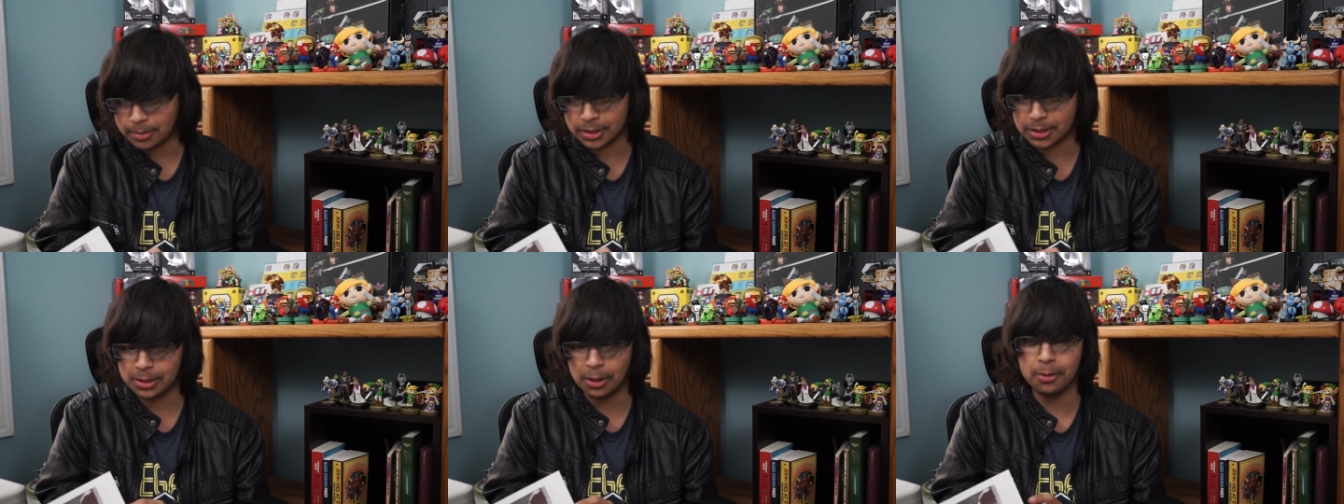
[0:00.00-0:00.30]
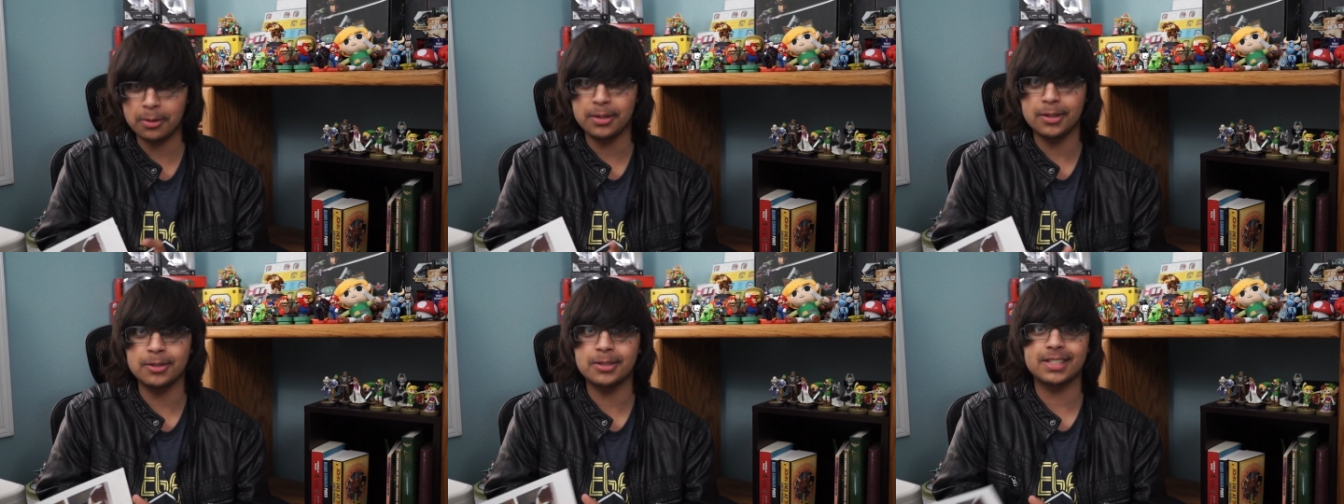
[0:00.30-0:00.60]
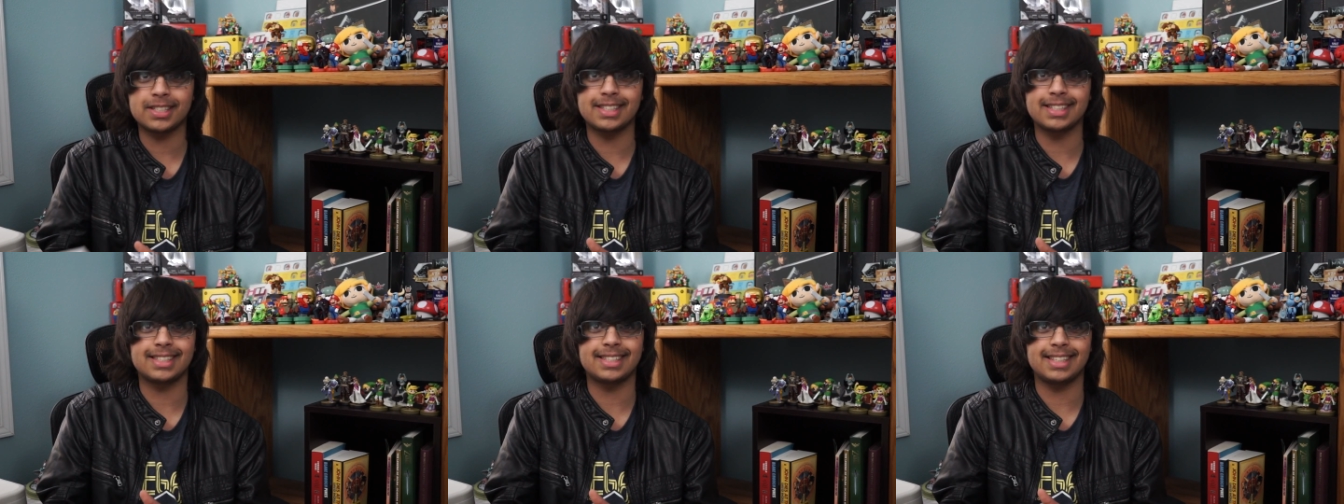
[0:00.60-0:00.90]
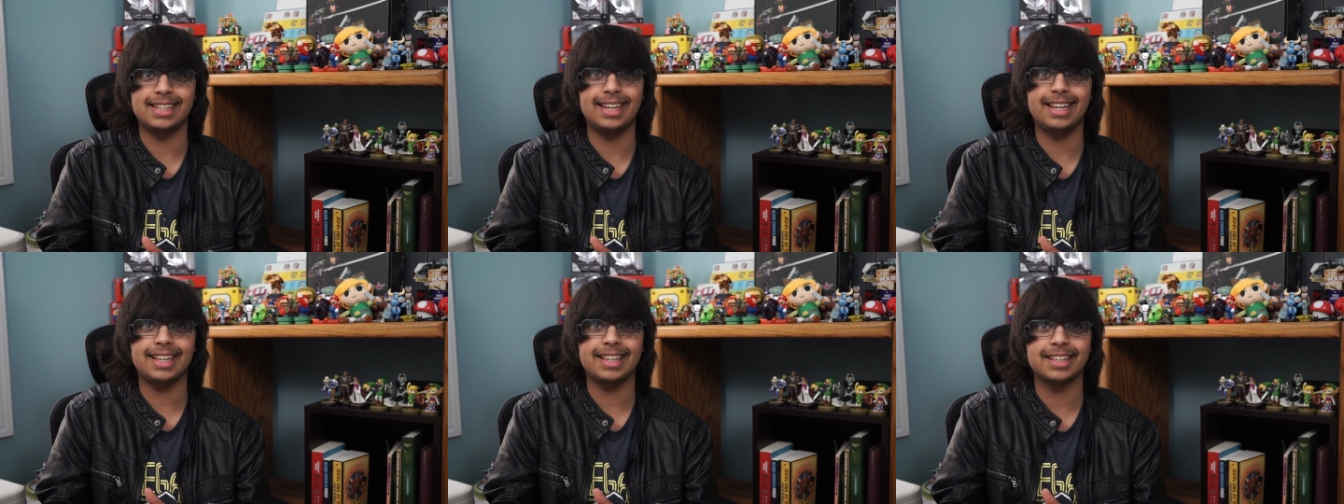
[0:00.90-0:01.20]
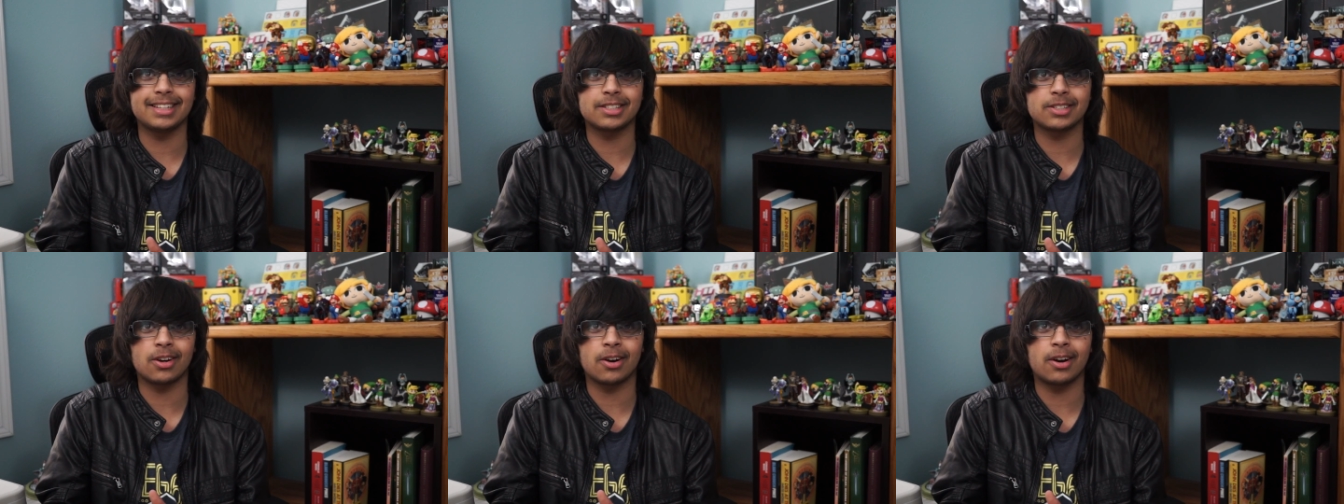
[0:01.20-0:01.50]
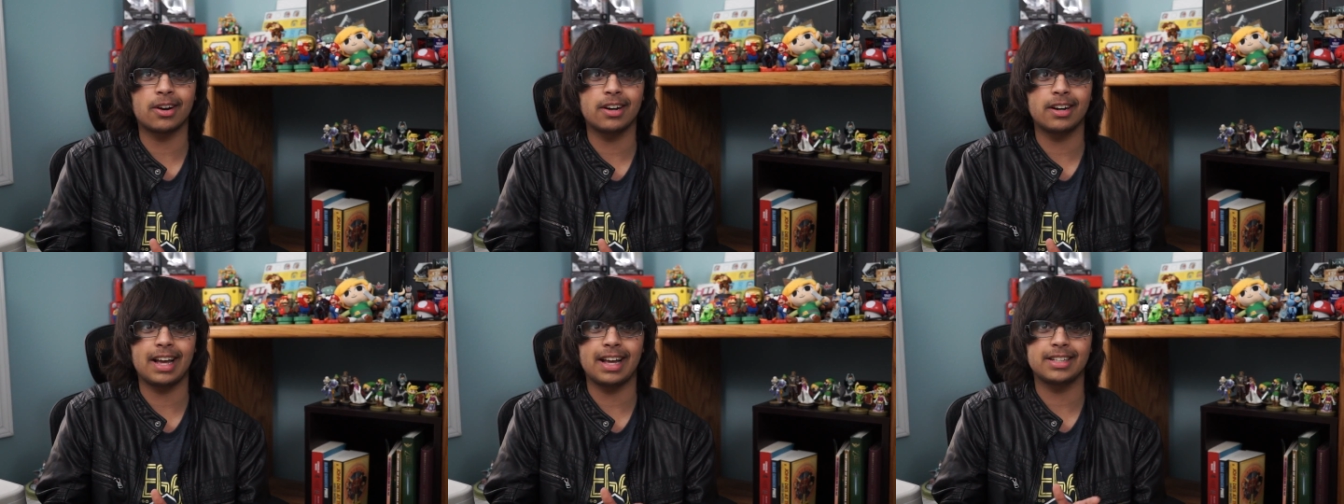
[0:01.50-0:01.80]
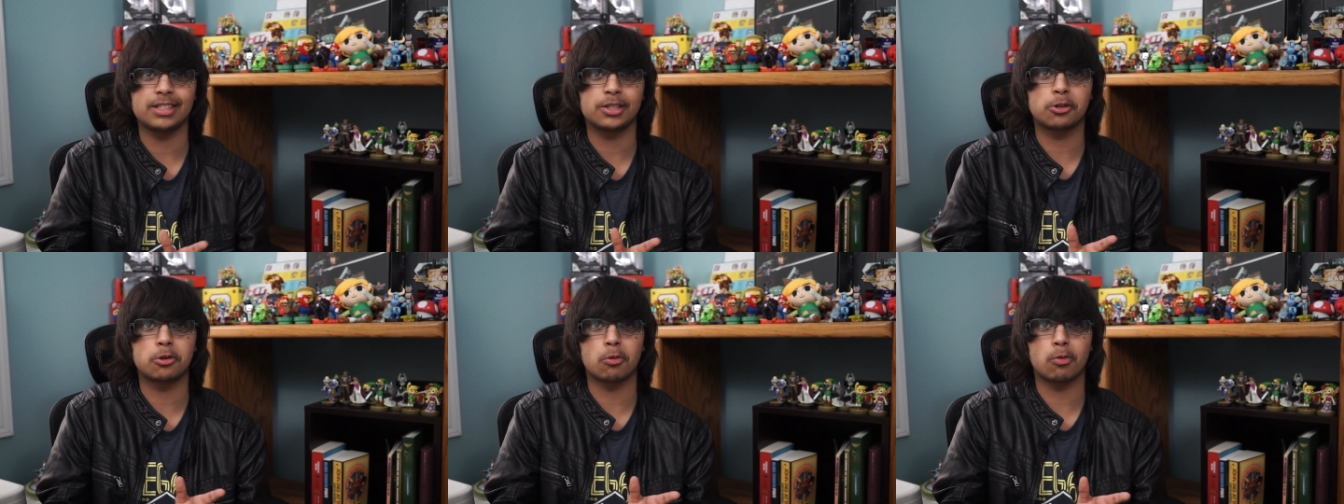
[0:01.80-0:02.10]
so used to seeing this art
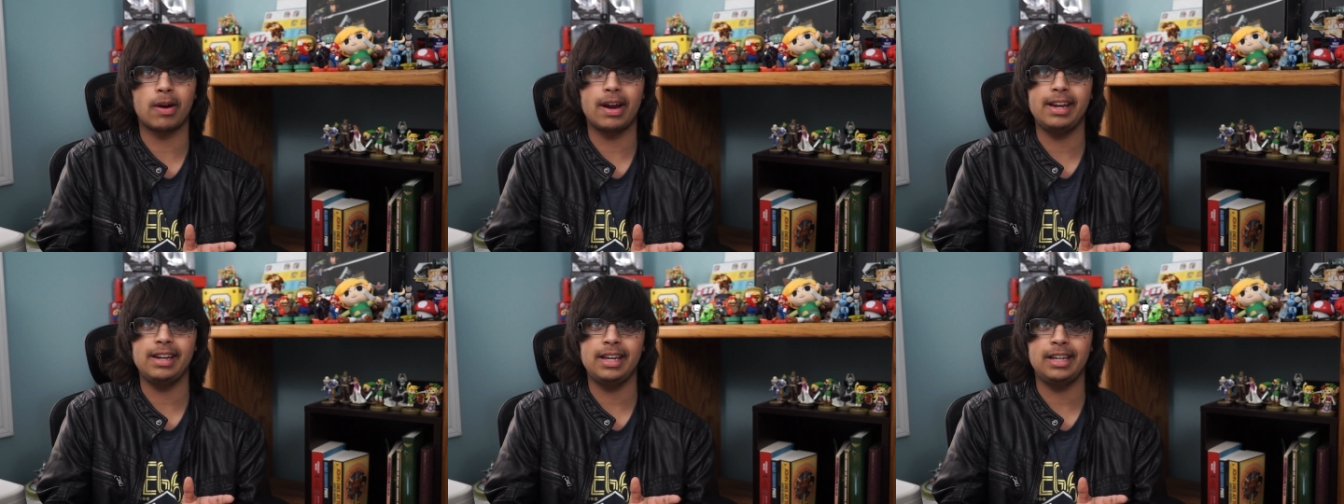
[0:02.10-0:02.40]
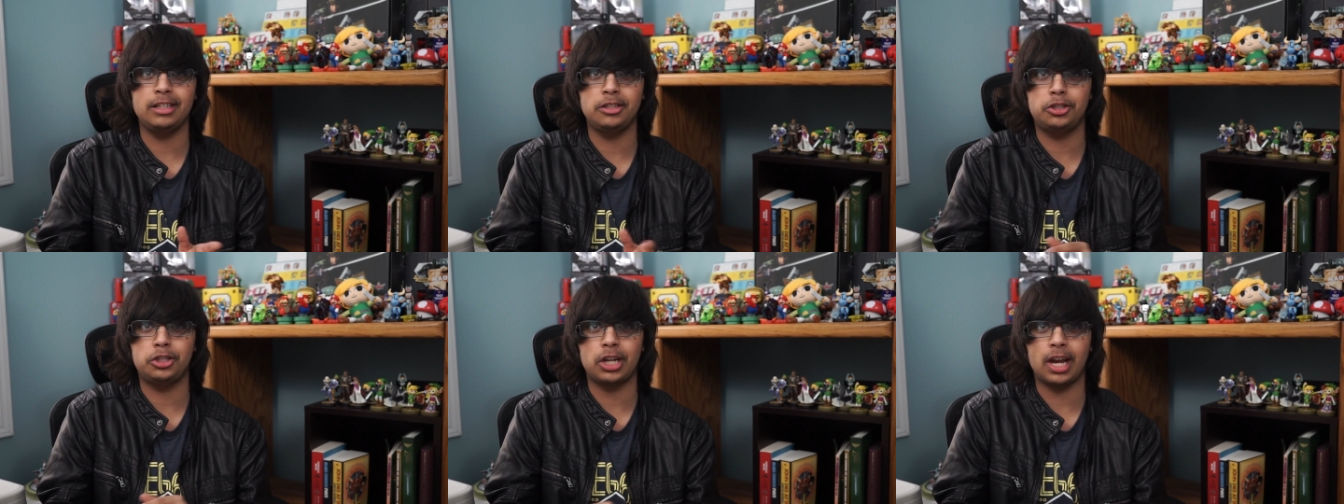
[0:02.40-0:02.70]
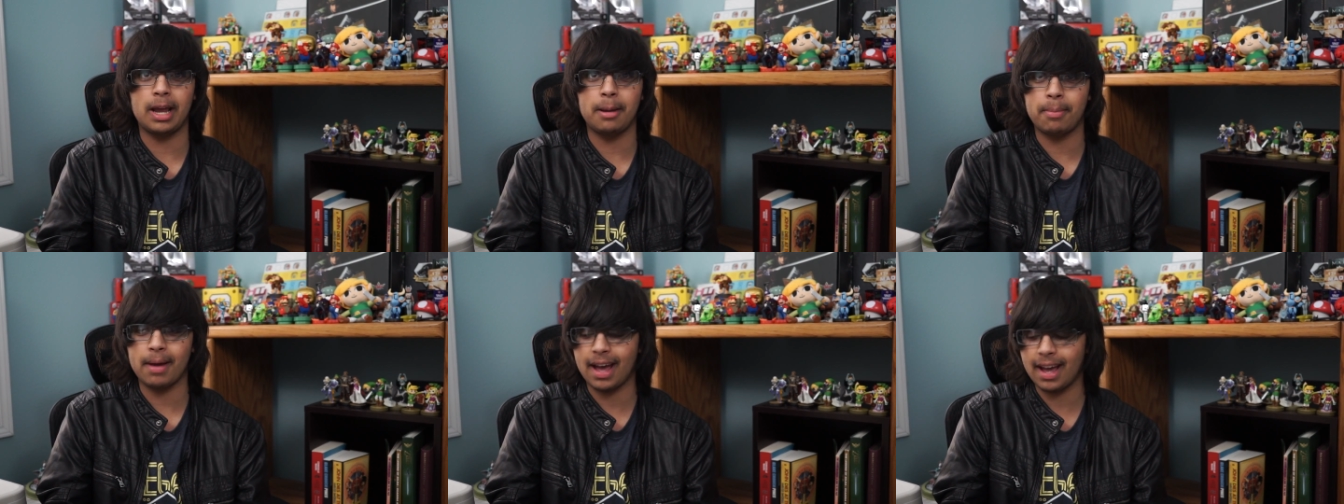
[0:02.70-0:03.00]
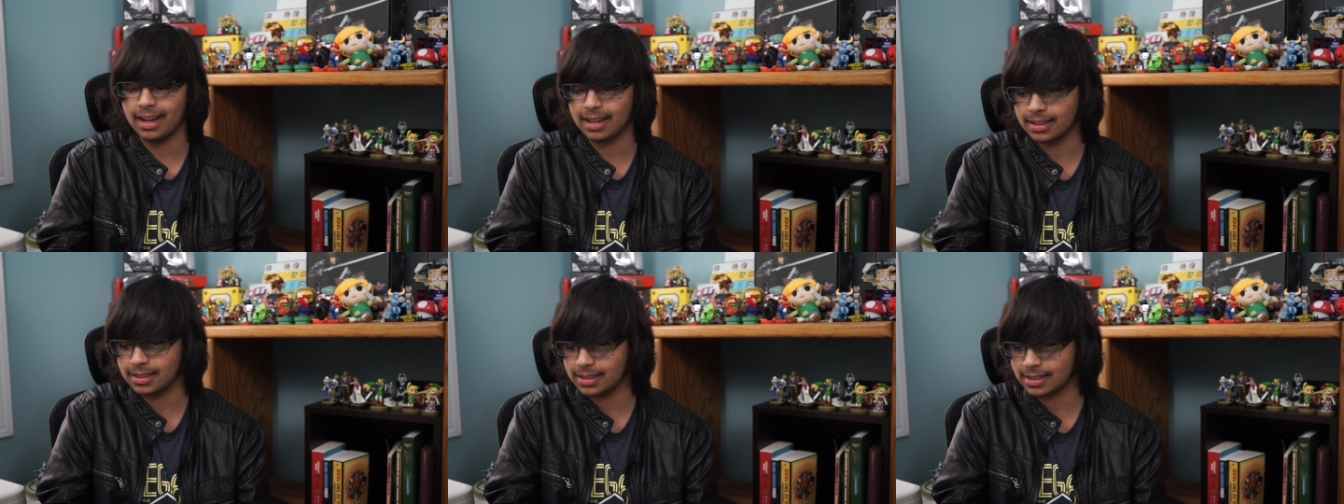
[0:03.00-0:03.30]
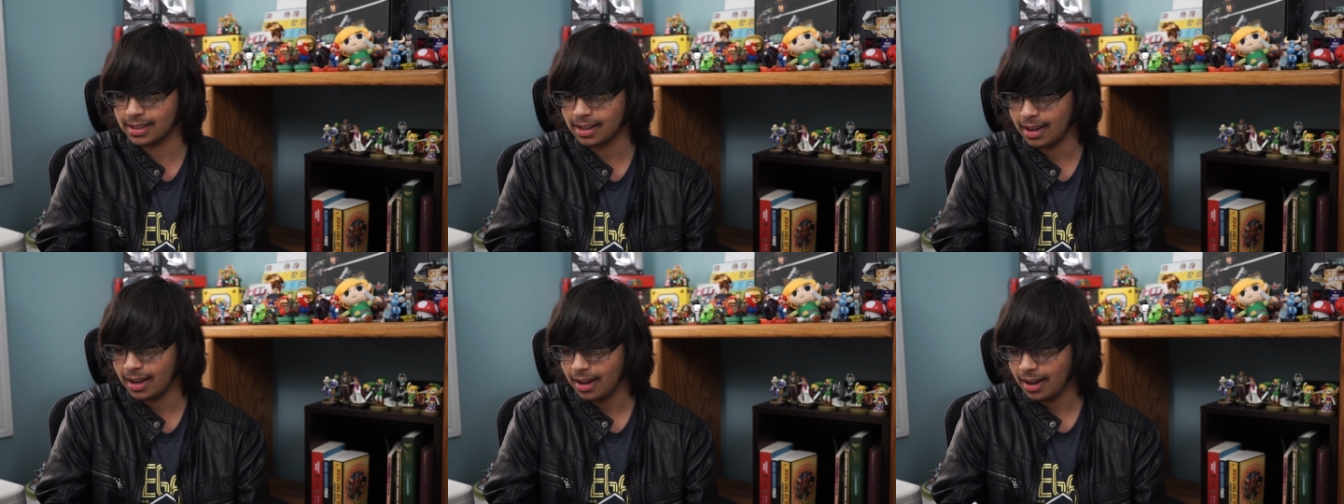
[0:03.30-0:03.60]
as grainy JPEGs